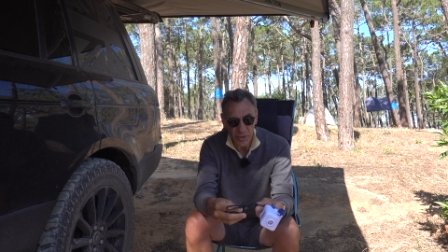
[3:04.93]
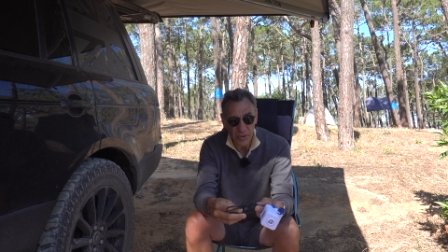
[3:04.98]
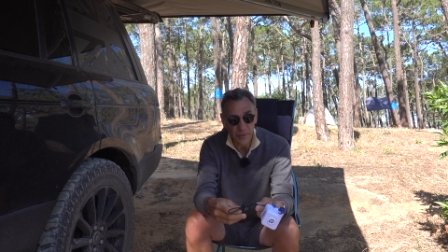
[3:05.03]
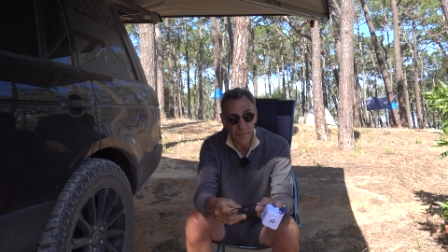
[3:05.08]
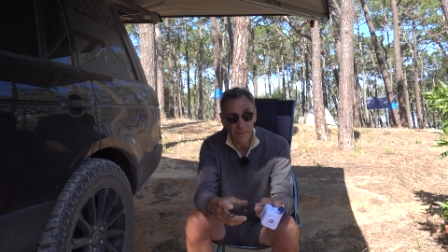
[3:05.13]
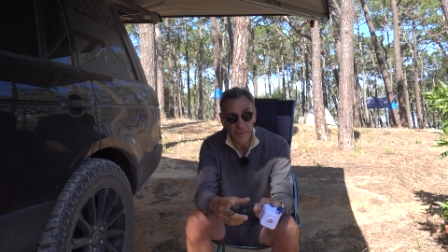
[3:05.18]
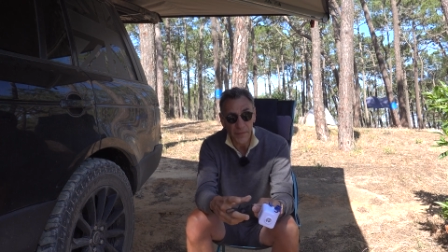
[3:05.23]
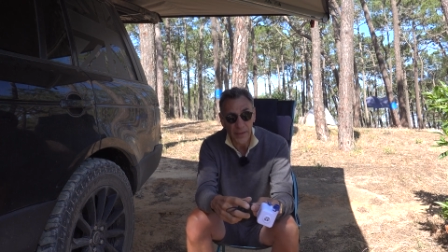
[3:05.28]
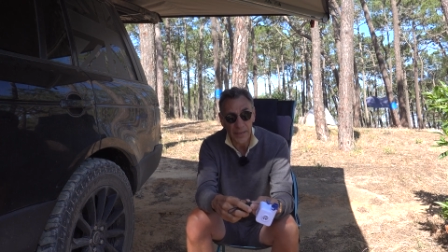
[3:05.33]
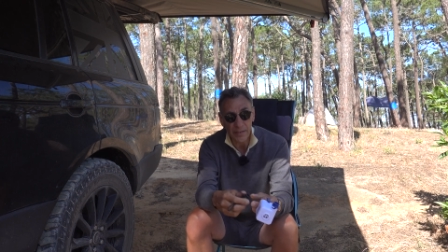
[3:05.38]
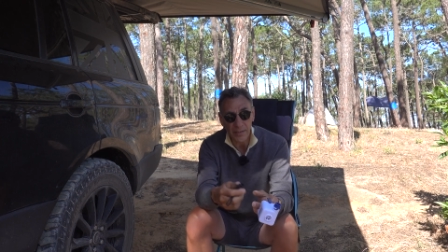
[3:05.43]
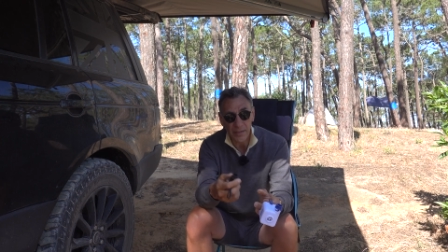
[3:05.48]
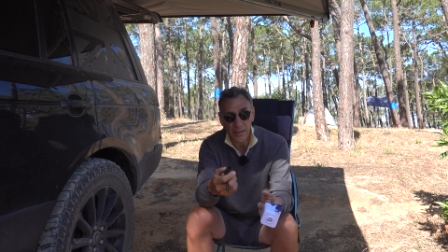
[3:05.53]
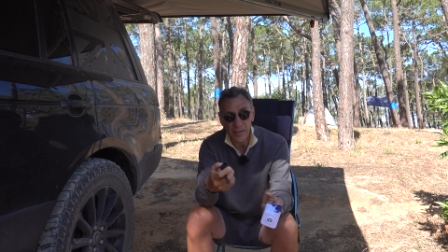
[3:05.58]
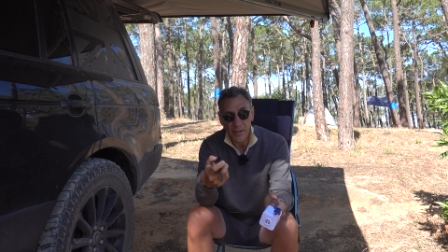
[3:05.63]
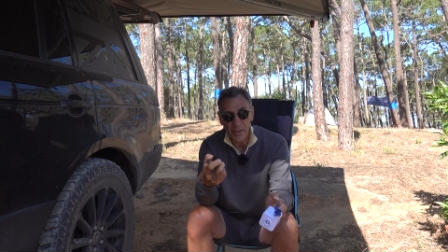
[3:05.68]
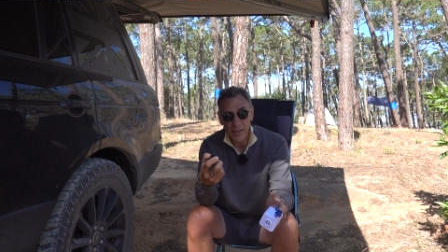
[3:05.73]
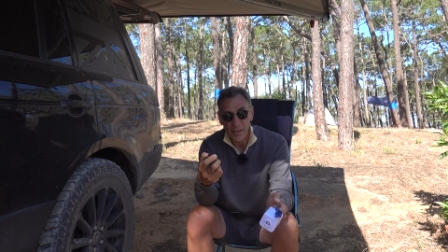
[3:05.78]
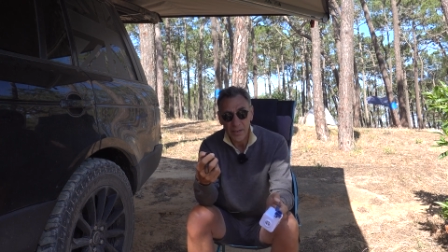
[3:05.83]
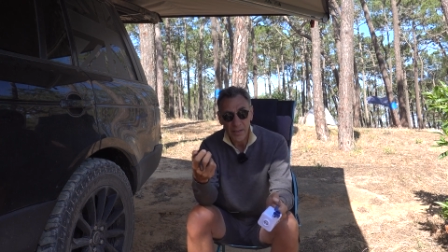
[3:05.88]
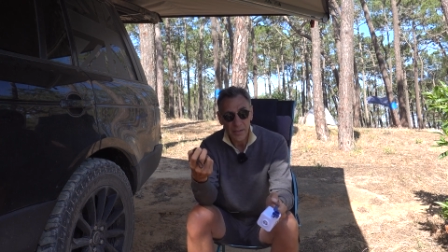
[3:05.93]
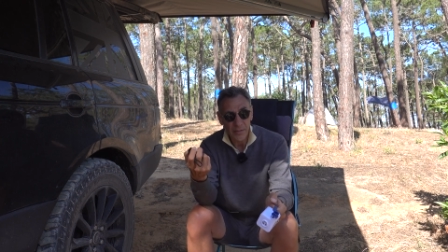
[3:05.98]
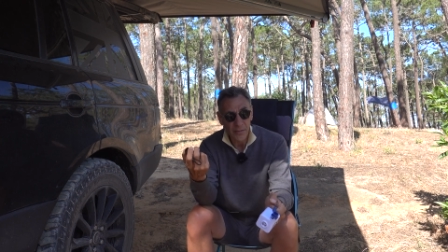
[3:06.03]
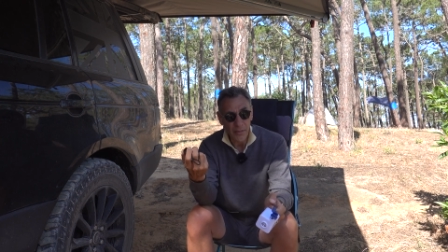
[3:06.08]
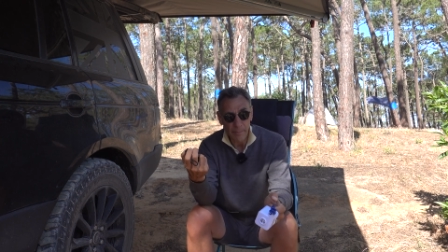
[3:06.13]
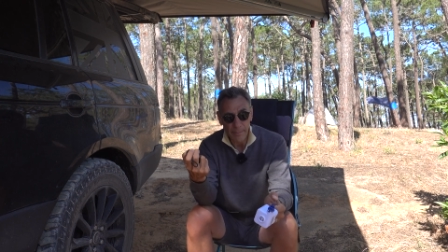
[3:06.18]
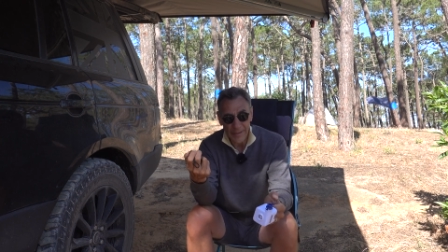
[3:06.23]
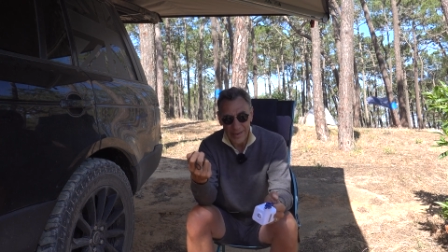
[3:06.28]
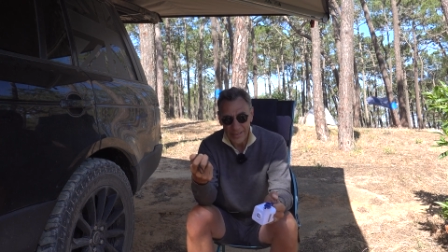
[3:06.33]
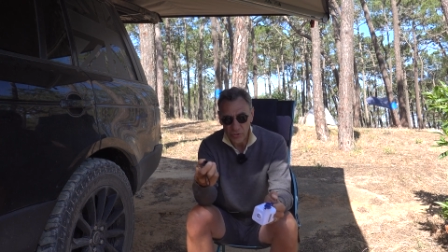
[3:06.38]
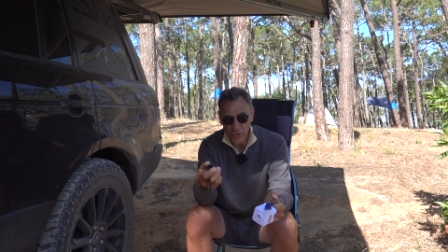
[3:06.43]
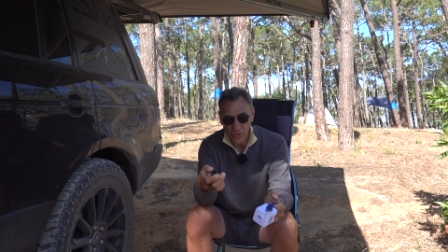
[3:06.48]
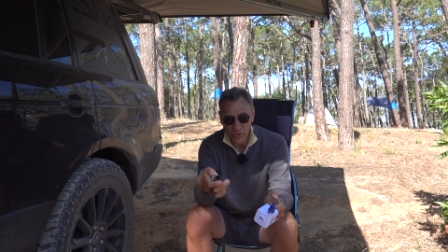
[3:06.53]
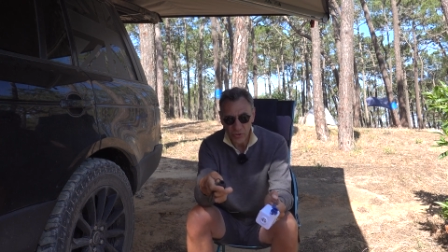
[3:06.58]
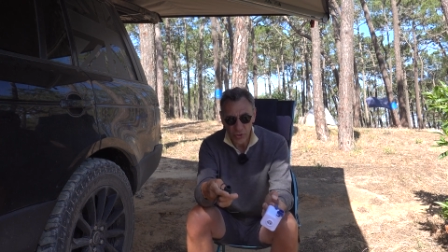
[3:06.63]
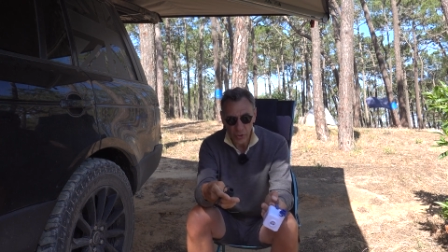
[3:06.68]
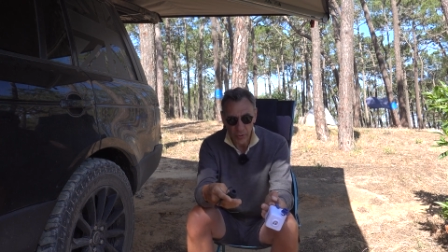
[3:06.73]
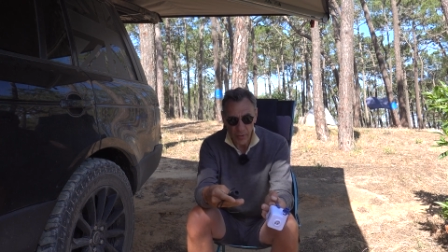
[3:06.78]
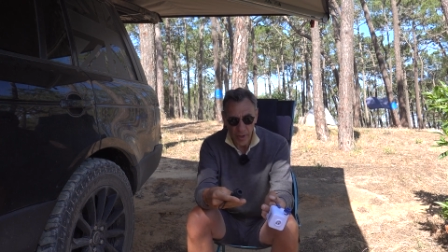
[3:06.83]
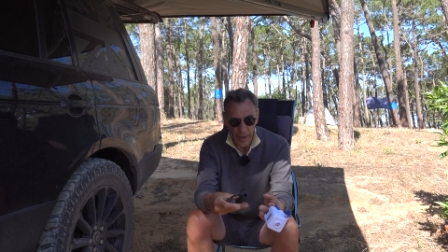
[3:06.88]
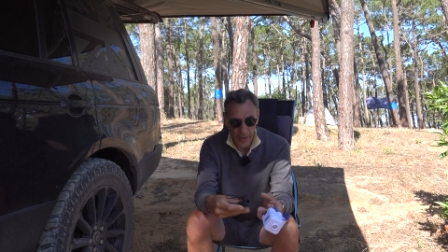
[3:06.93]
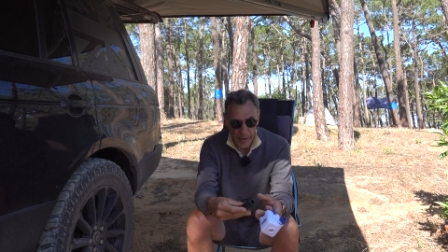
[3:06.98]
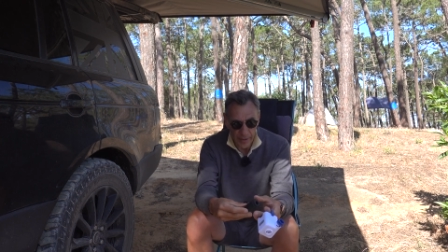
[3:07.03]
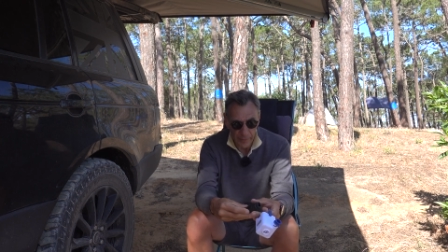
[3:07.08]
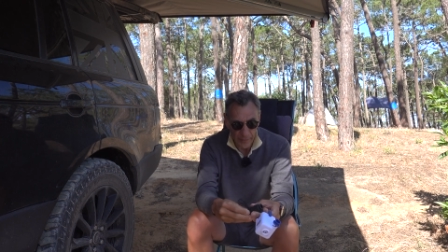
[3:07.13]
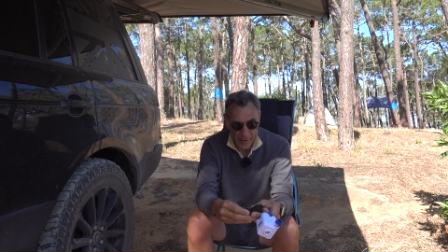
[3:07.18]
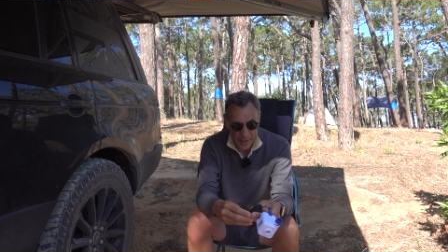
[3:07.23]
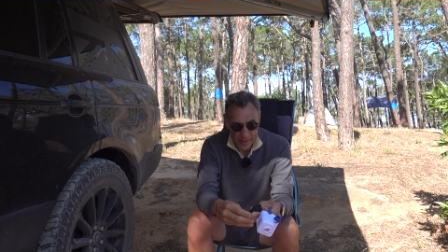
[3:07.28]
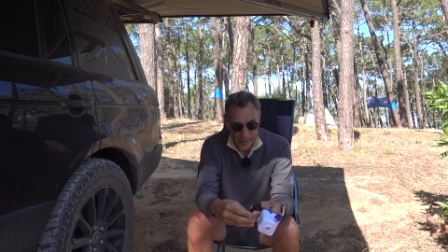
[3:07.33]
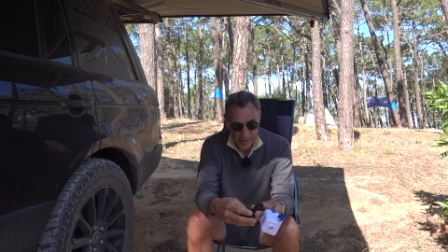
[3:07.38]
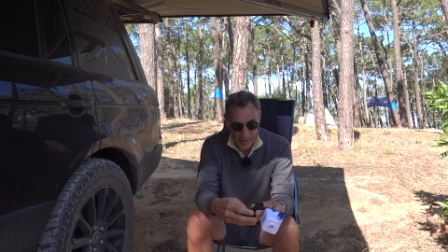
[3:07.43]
to fit the mattress you have.